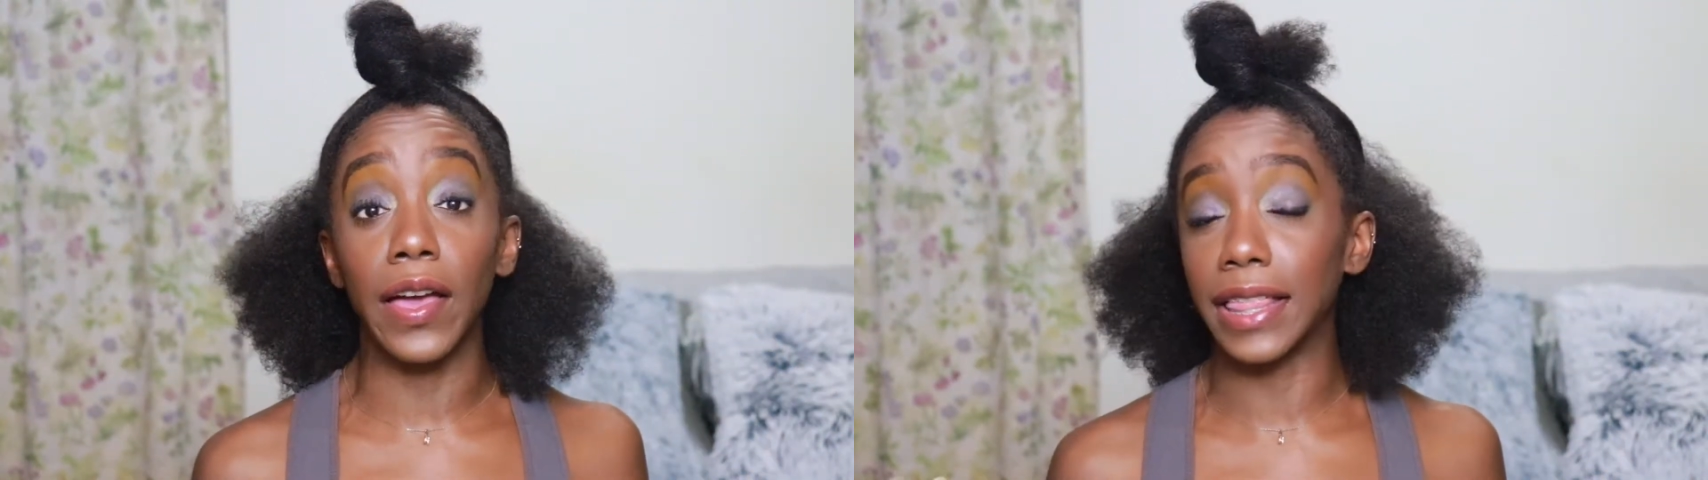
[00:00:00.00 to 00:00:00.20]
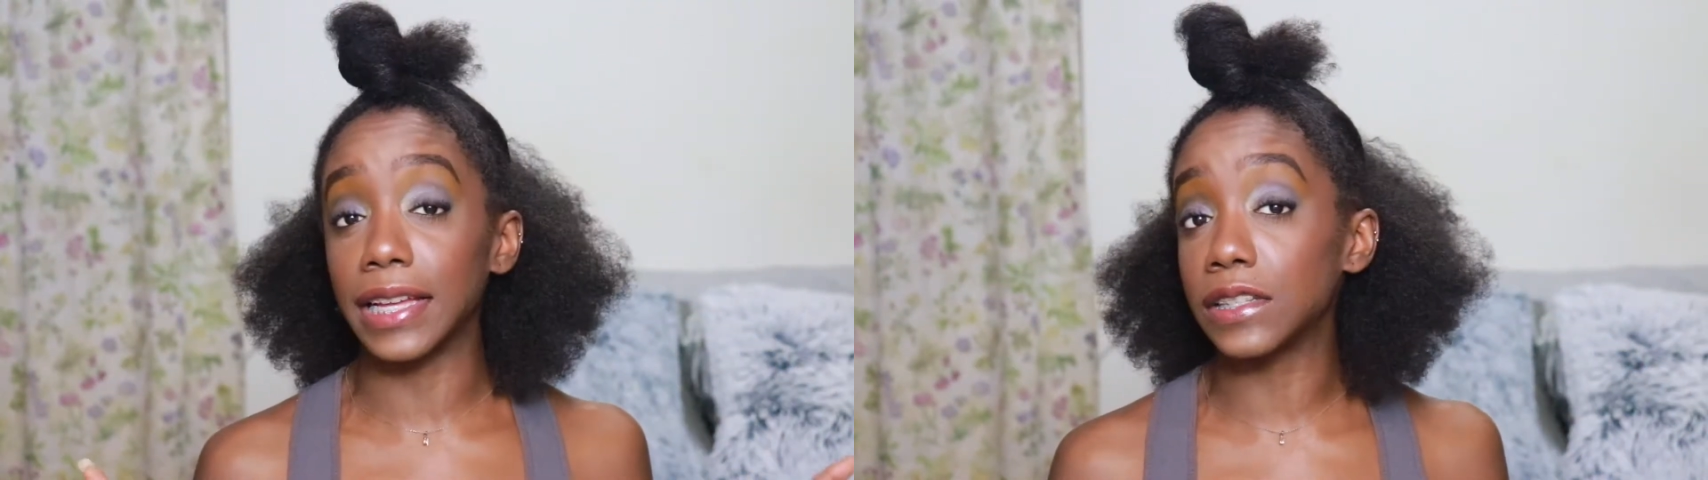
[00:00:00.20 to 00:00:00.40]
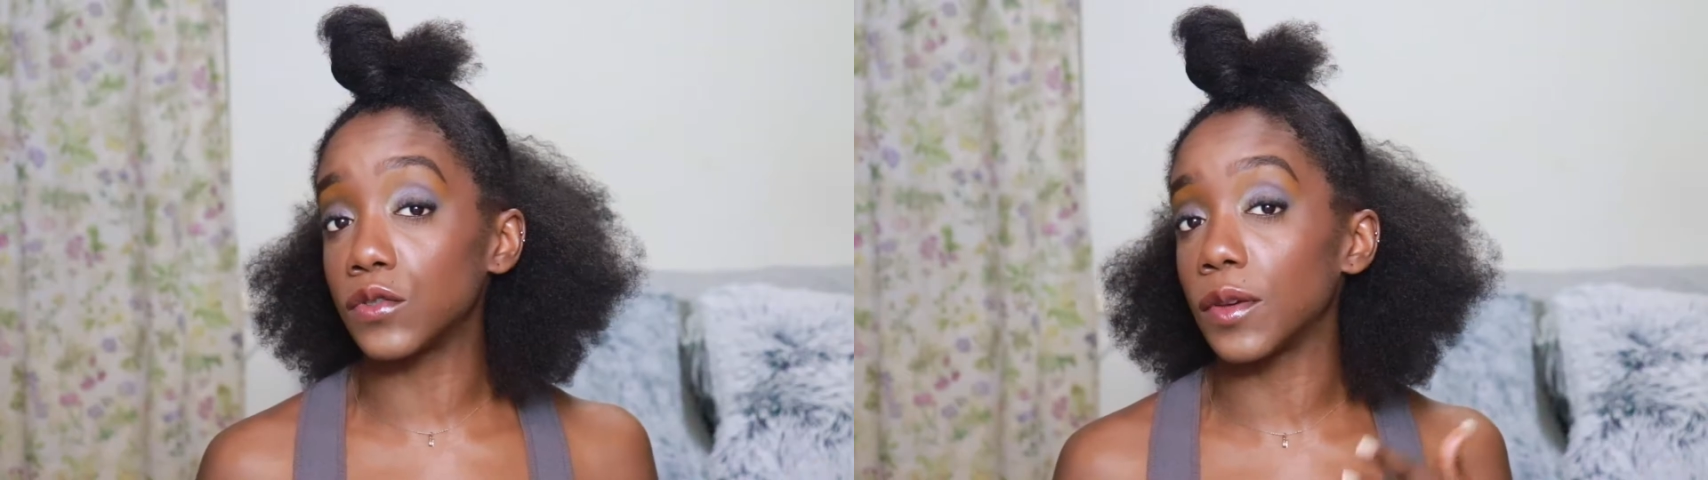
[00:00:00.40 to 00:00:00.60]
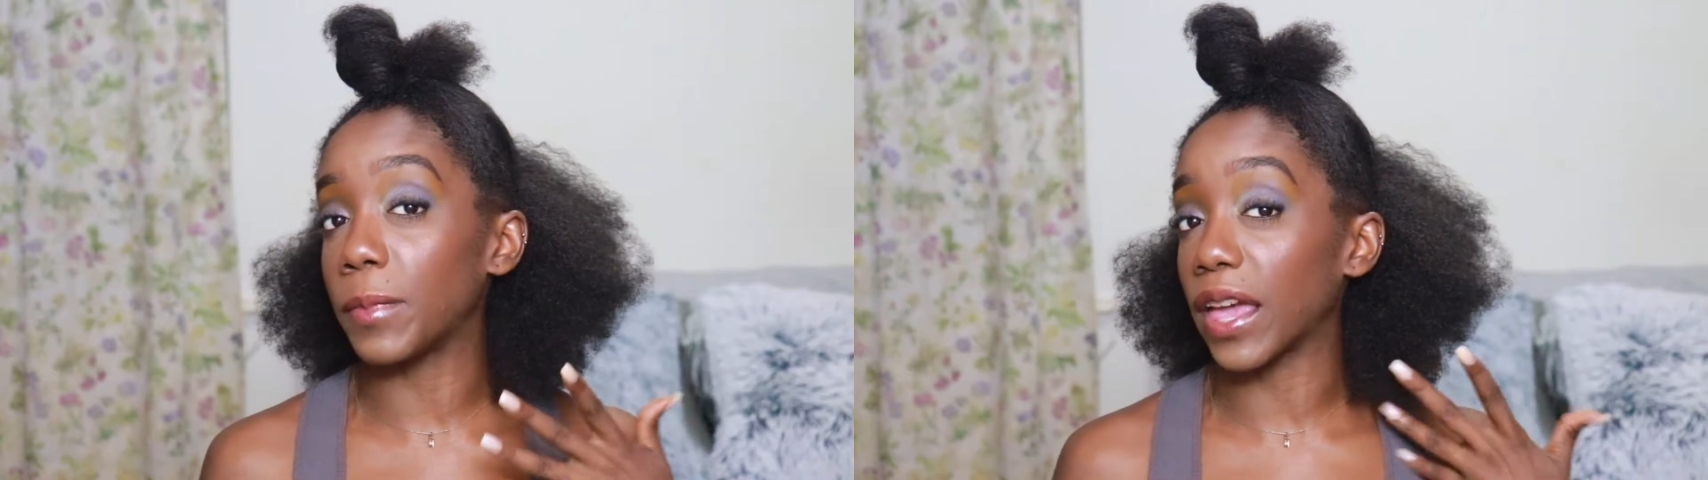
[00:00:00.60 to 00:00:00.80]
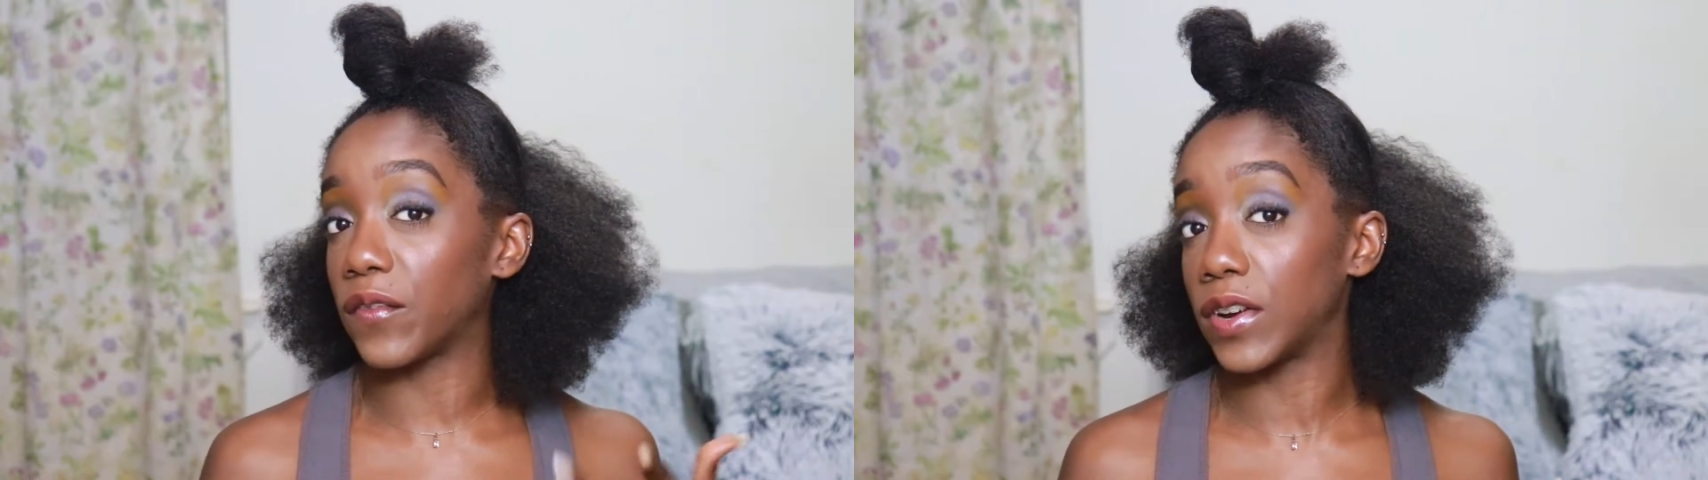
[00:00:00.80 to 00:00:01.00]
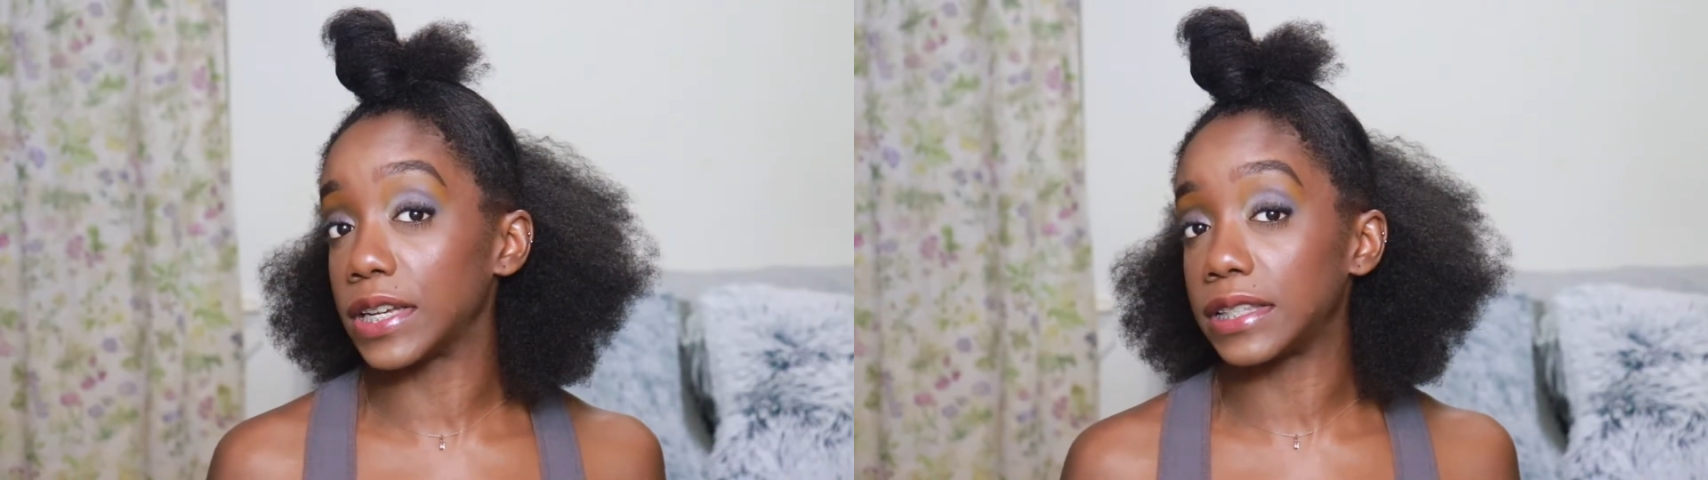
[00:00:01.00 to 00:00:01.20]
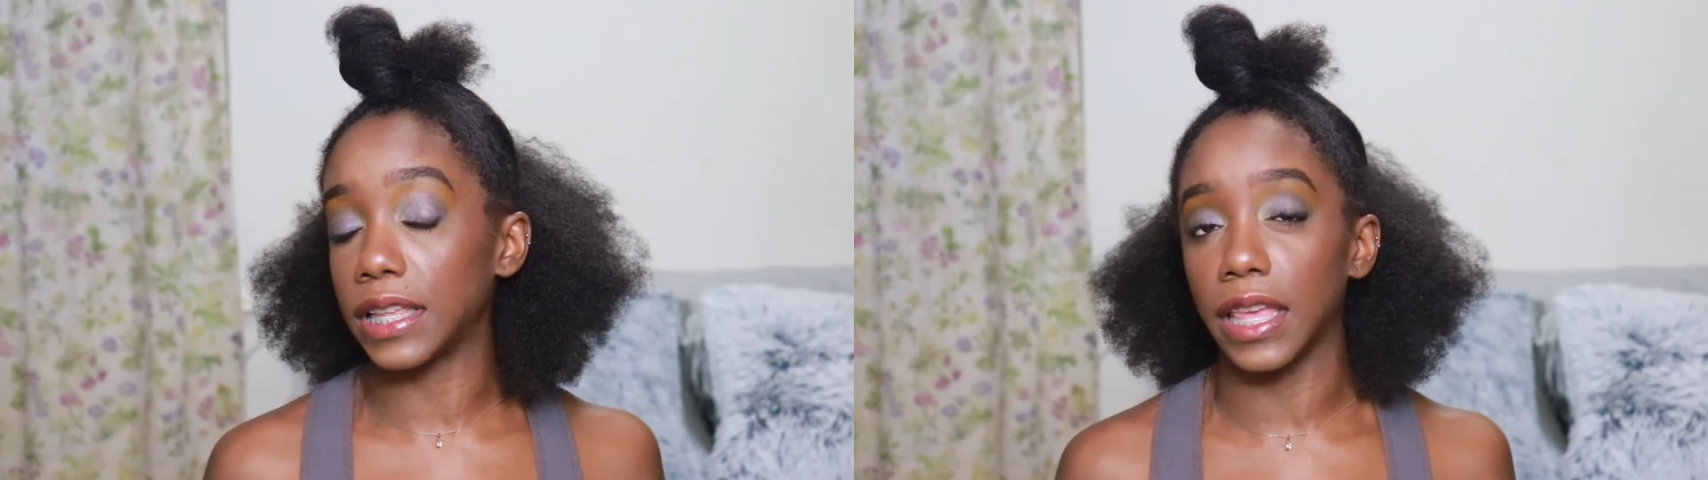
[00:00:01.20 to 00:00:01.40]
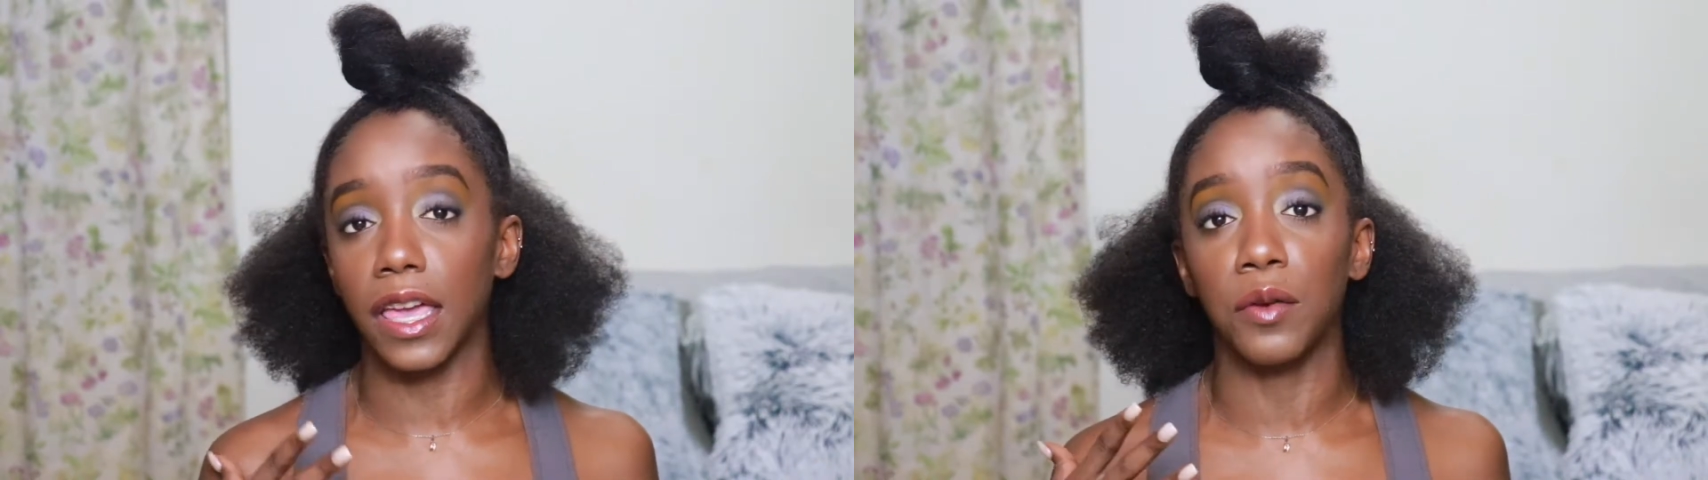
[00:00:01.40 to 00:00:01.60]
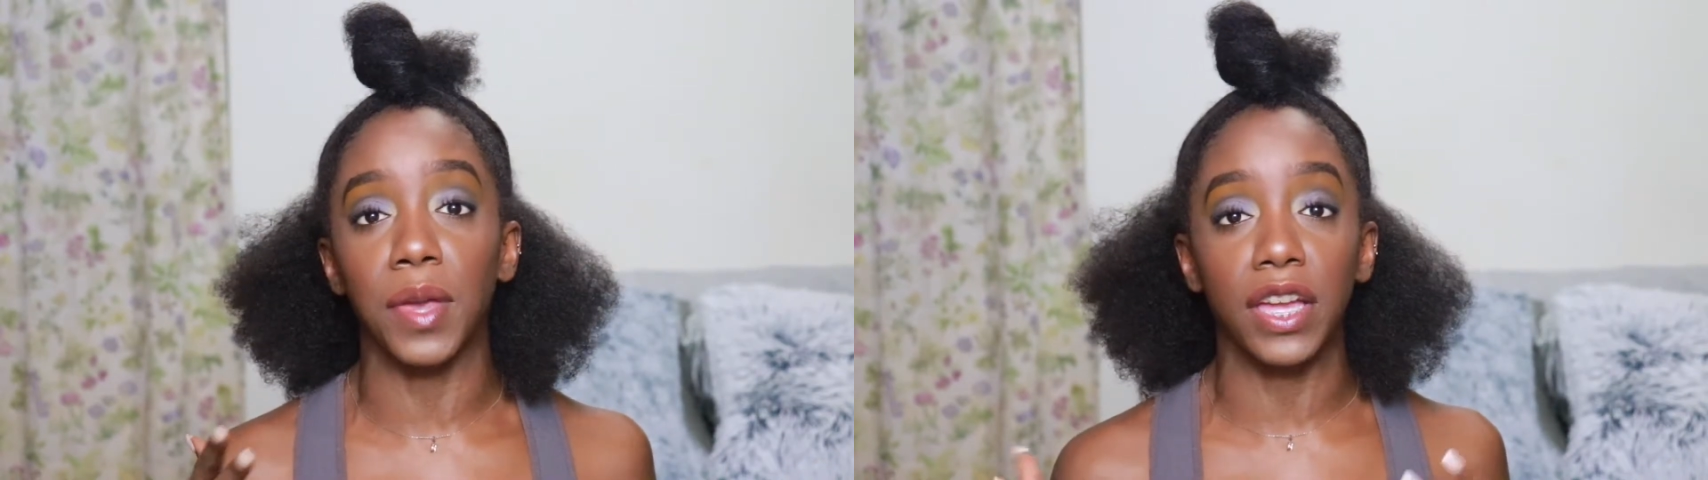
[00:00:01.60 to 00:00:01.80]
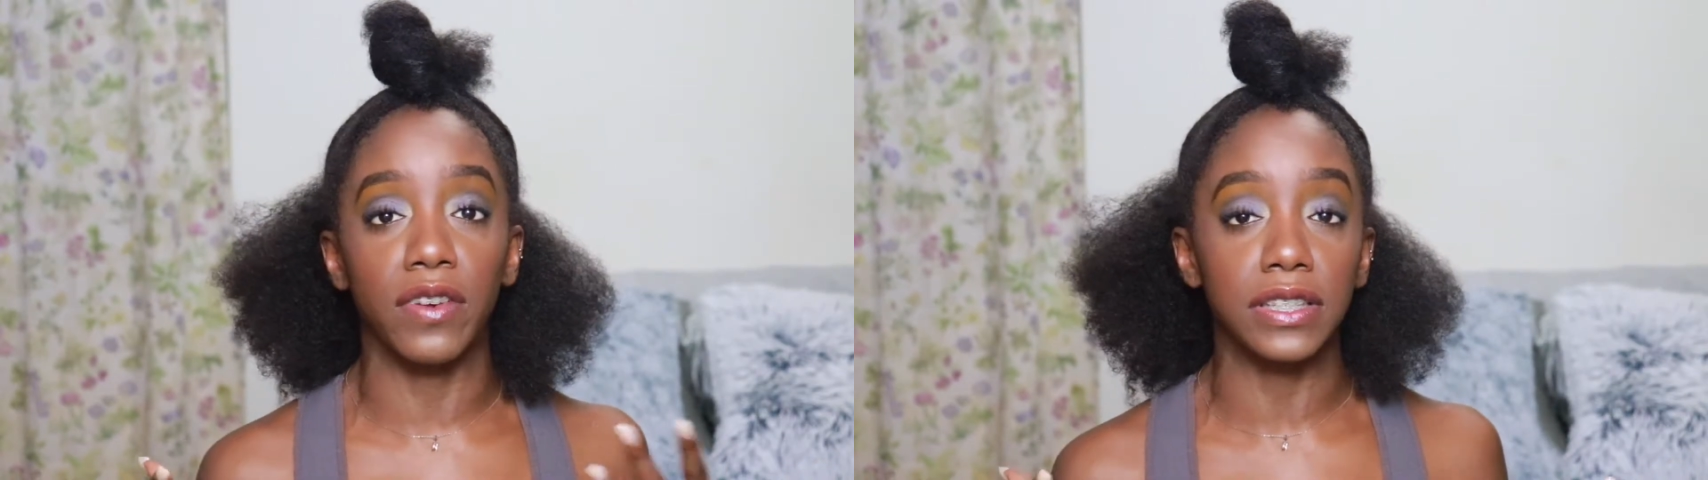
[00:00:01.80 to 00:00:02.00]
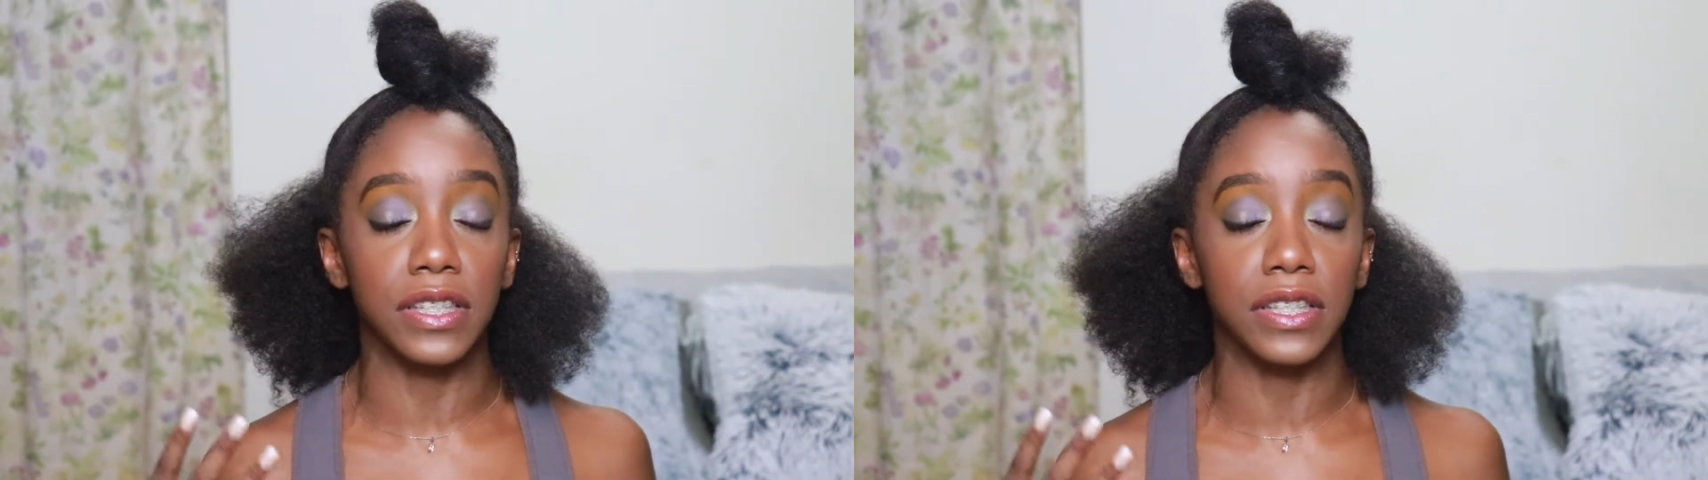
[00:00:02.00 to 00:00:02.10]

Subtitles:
I like to do the back first and then come back around